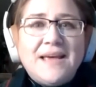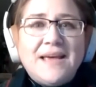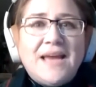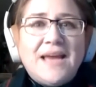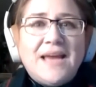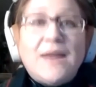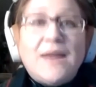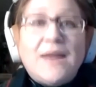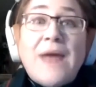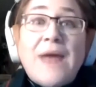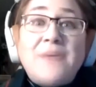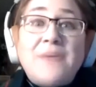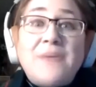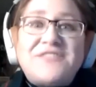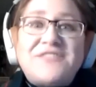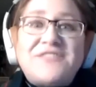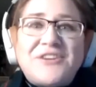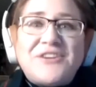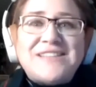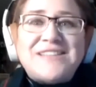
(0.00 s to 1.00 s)
Now, when I
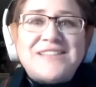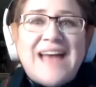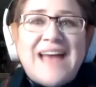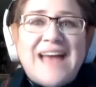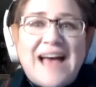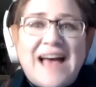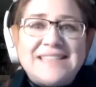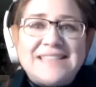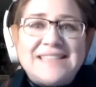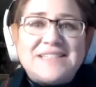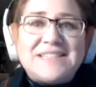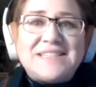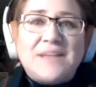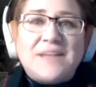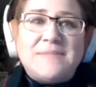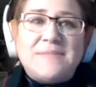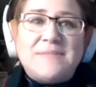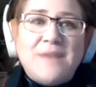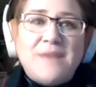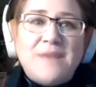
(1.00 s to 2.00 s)
was first asked to
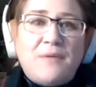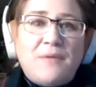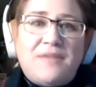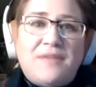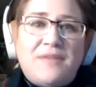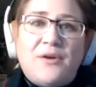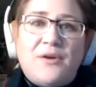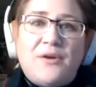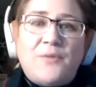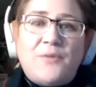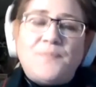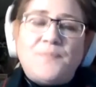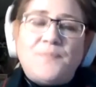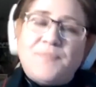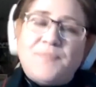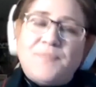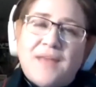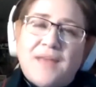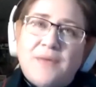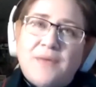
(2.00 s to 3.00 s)
come speak with you,
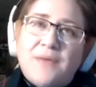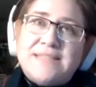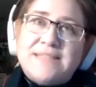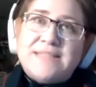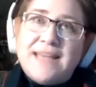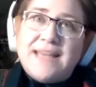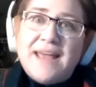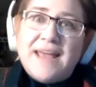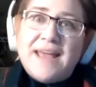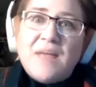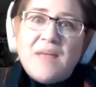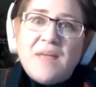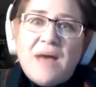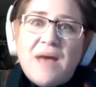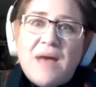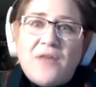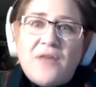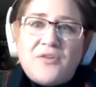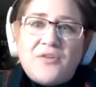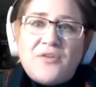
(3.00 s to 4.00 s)
I was thinking
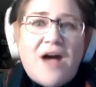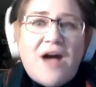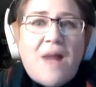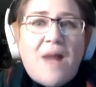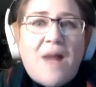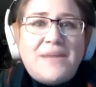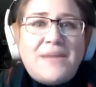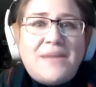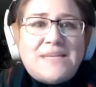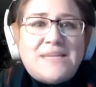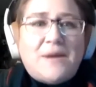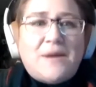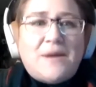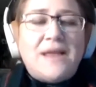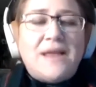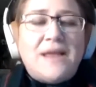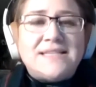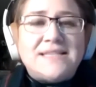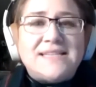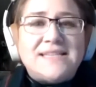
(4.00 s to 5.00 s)
about the common
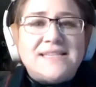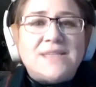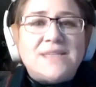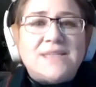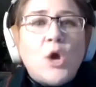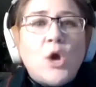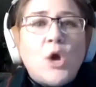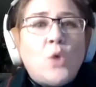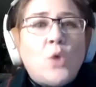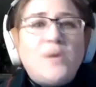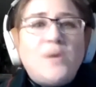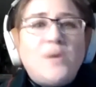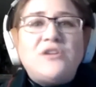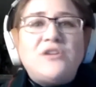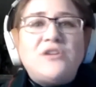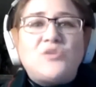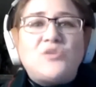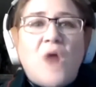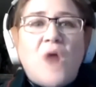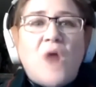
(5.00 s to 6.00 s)
experiences we
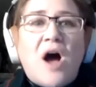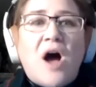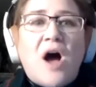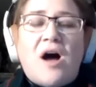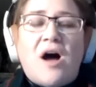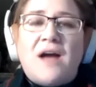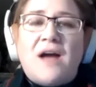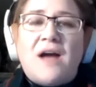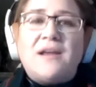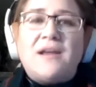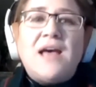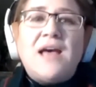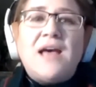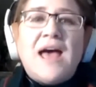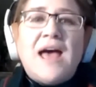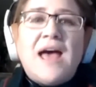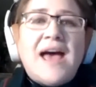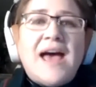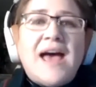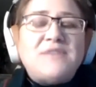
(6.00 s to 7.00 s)
could draw on
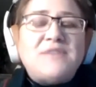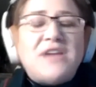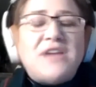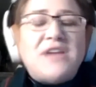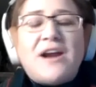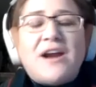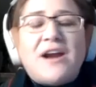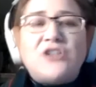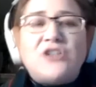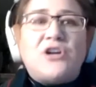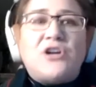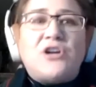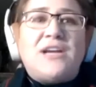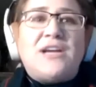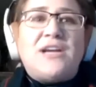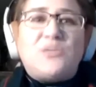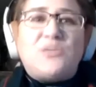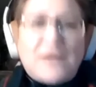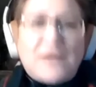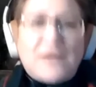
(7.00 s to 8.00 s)
as we take our
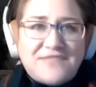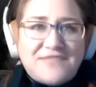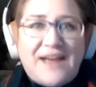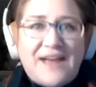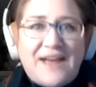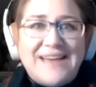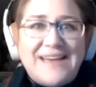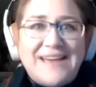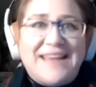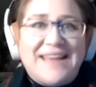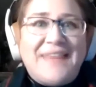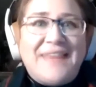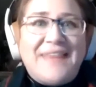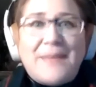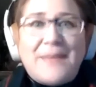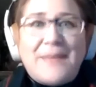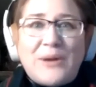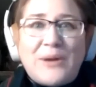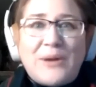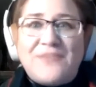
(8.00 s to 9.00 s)
journey towards finding
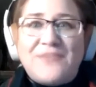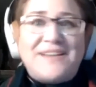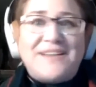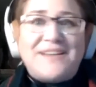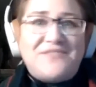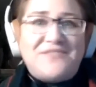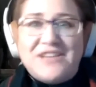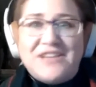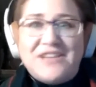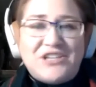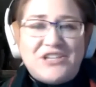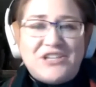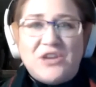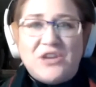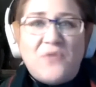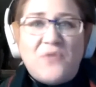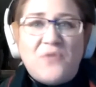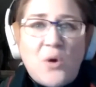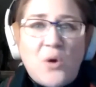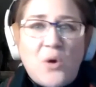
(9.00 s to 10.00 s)
that perfect
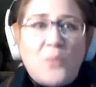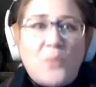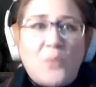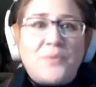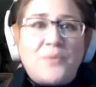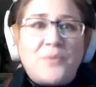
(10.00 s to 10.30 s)
vision of hope.